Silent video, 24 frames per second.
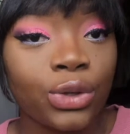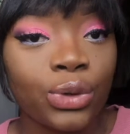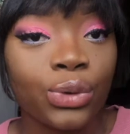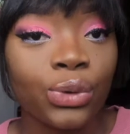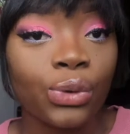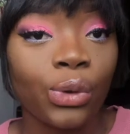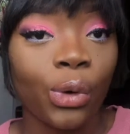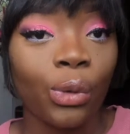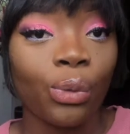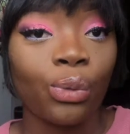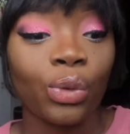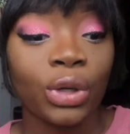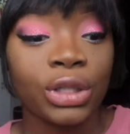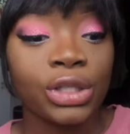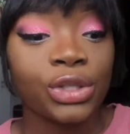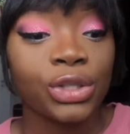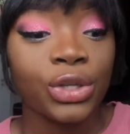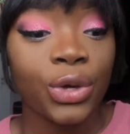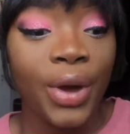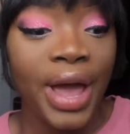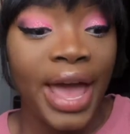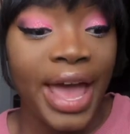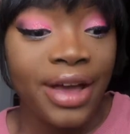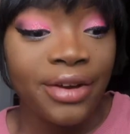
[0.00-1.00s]
do or
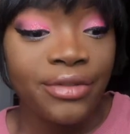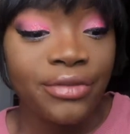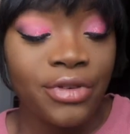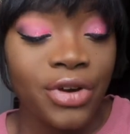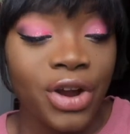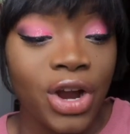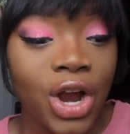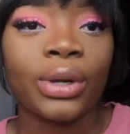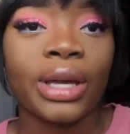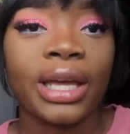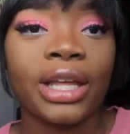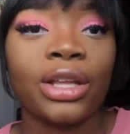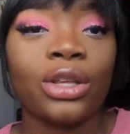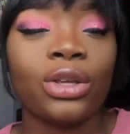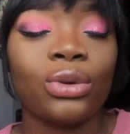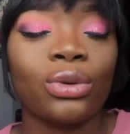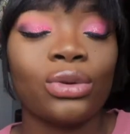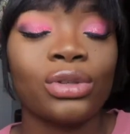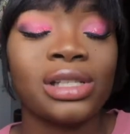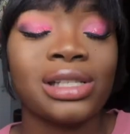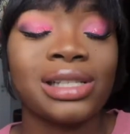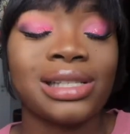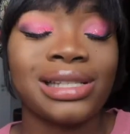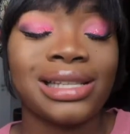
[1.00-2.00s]
whatsoever, you can
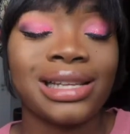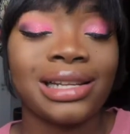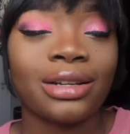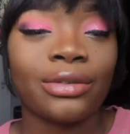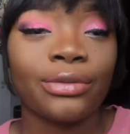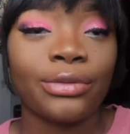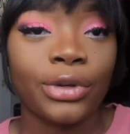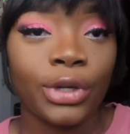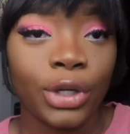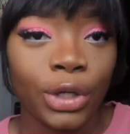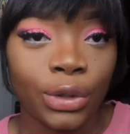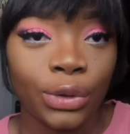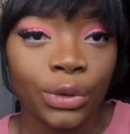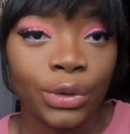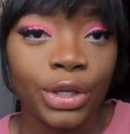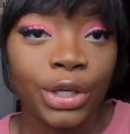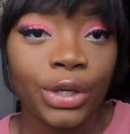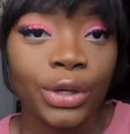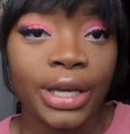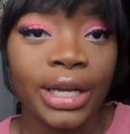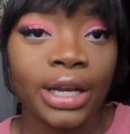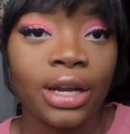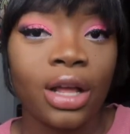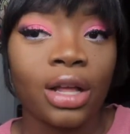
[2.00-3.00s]
use, instead of glue,
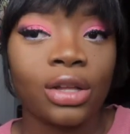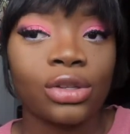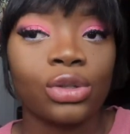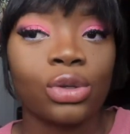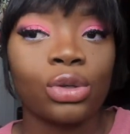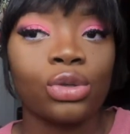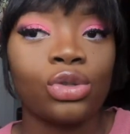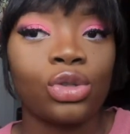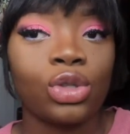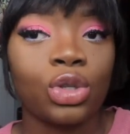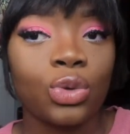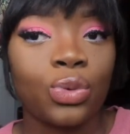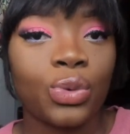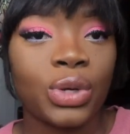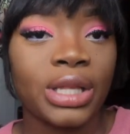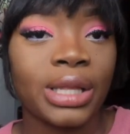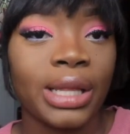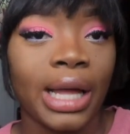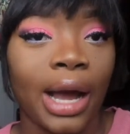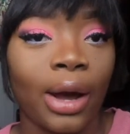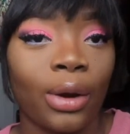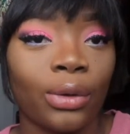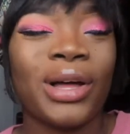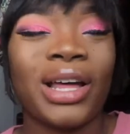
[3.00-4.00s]
you can also sew it
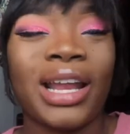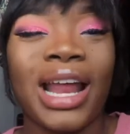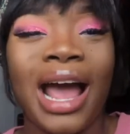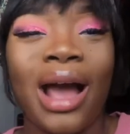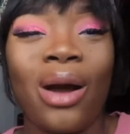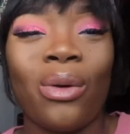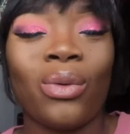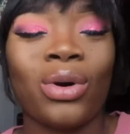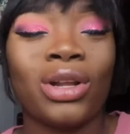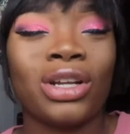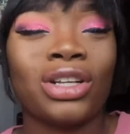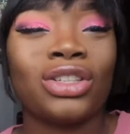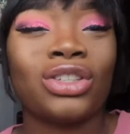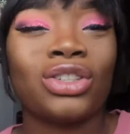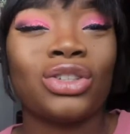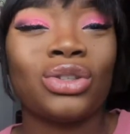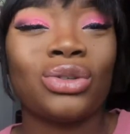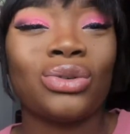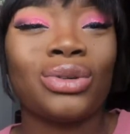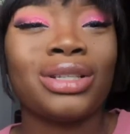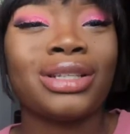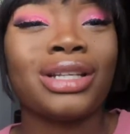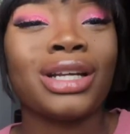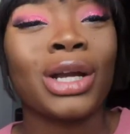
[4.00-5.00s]
down, but I wanted to
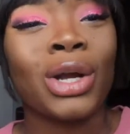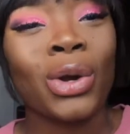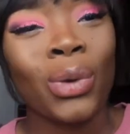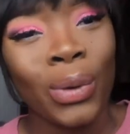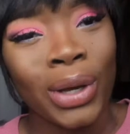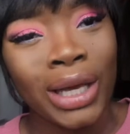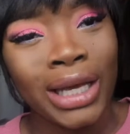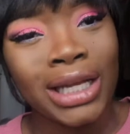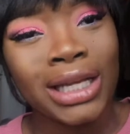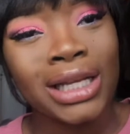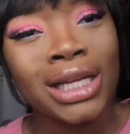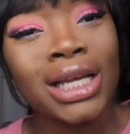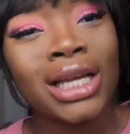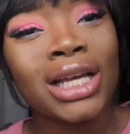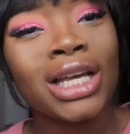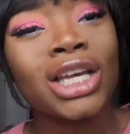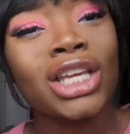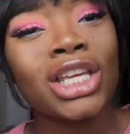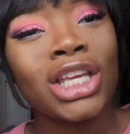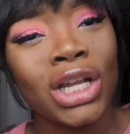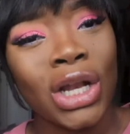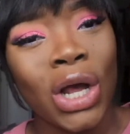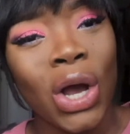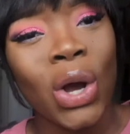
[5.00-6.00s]
do it a quick,
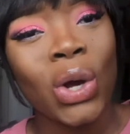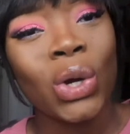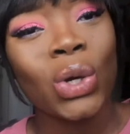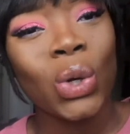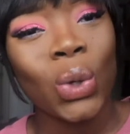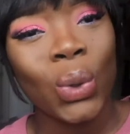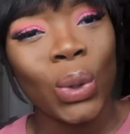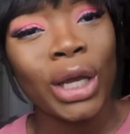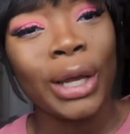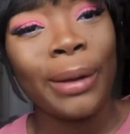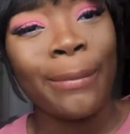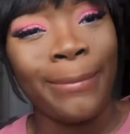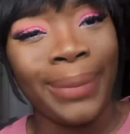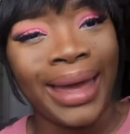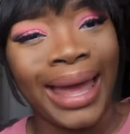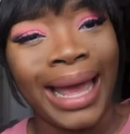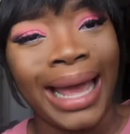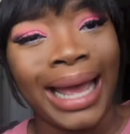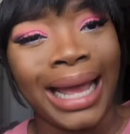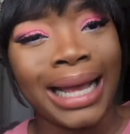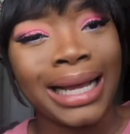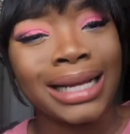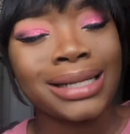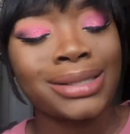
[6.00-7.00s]
you know, quick
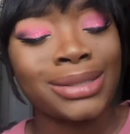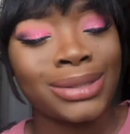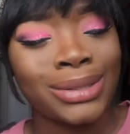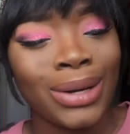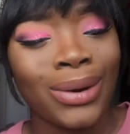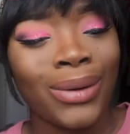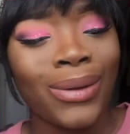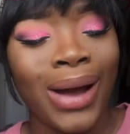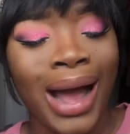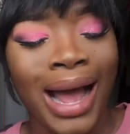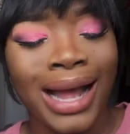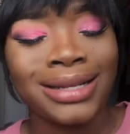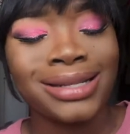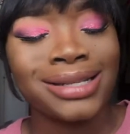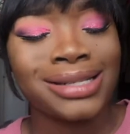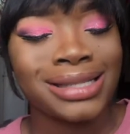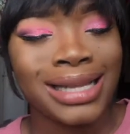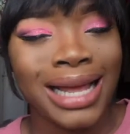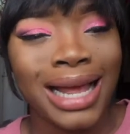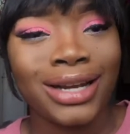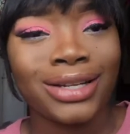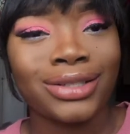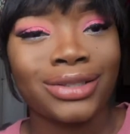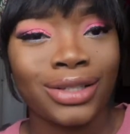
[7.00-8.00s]
bang, so I
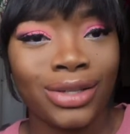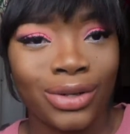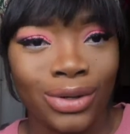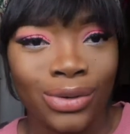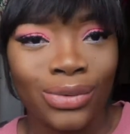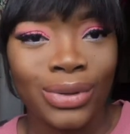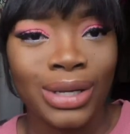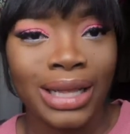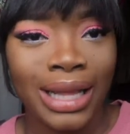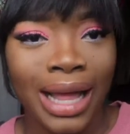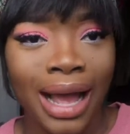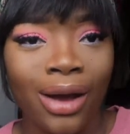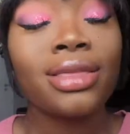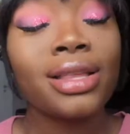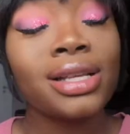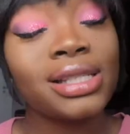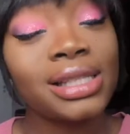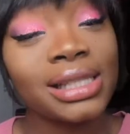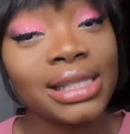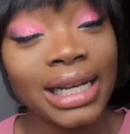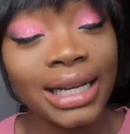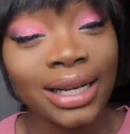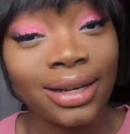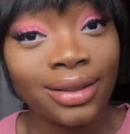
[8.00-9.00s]
decided to glue it down. The
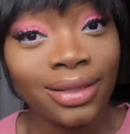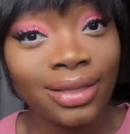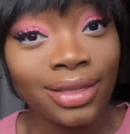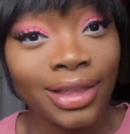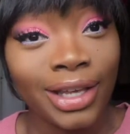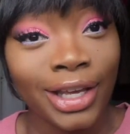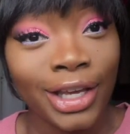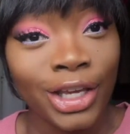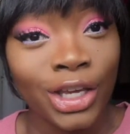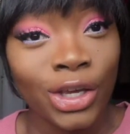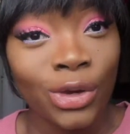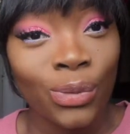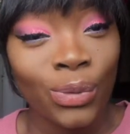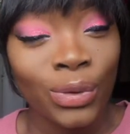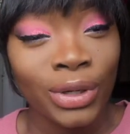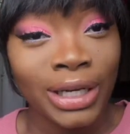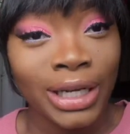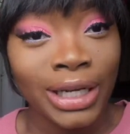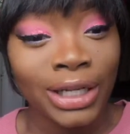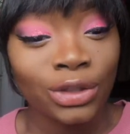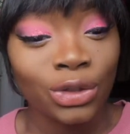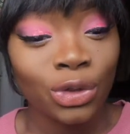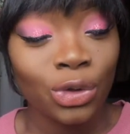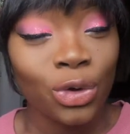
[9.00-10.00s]
second thing you will
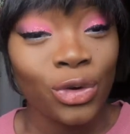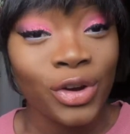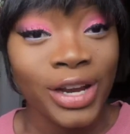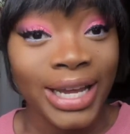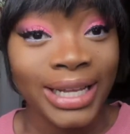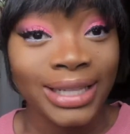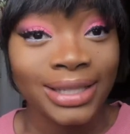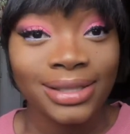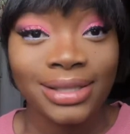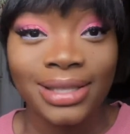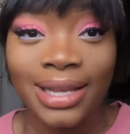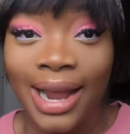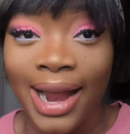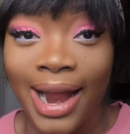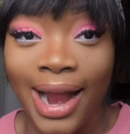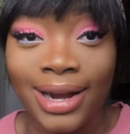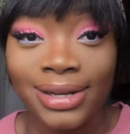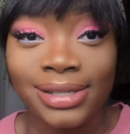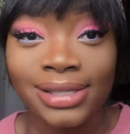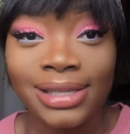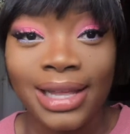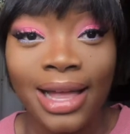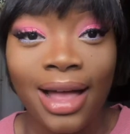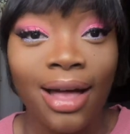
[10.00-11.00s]
need to create this
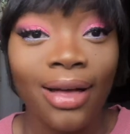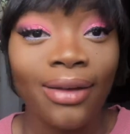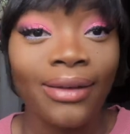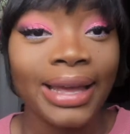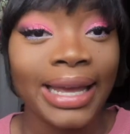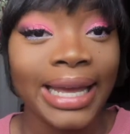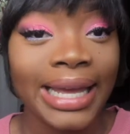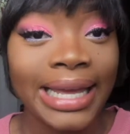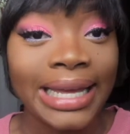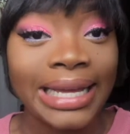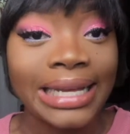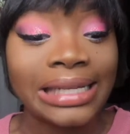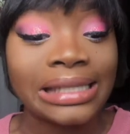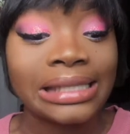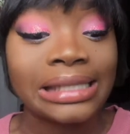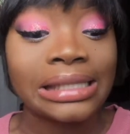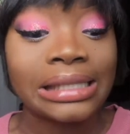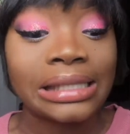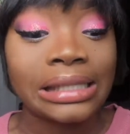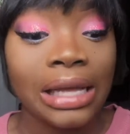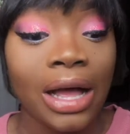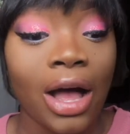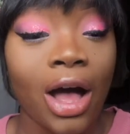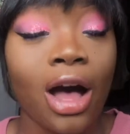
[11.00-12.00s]
hairstyle is
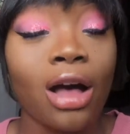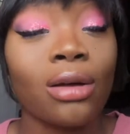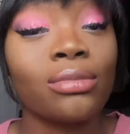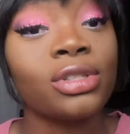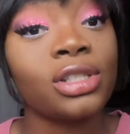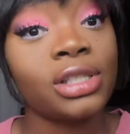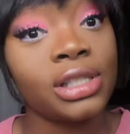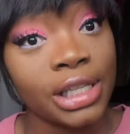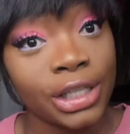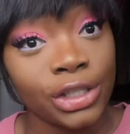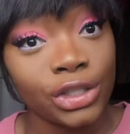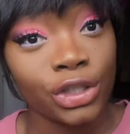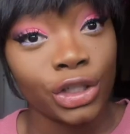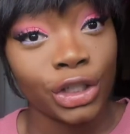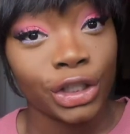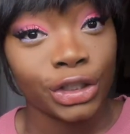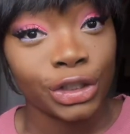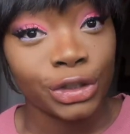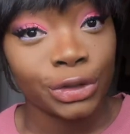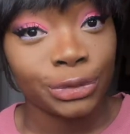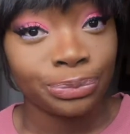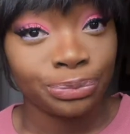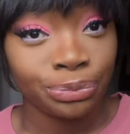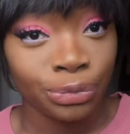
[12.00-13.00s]
some
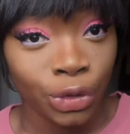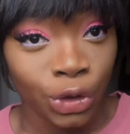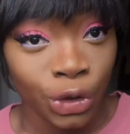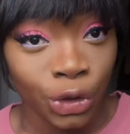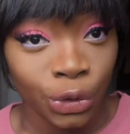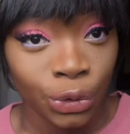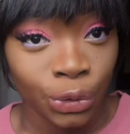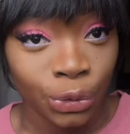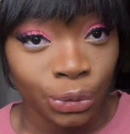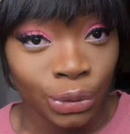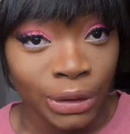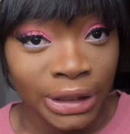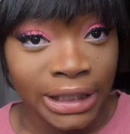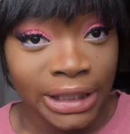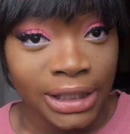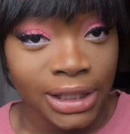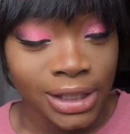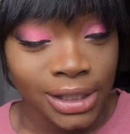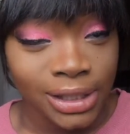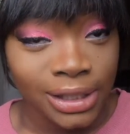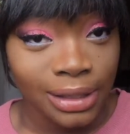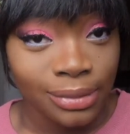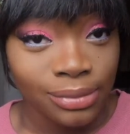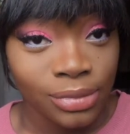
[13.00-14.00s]
scissors. You
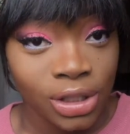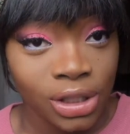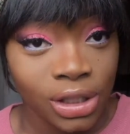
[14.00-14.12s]
need some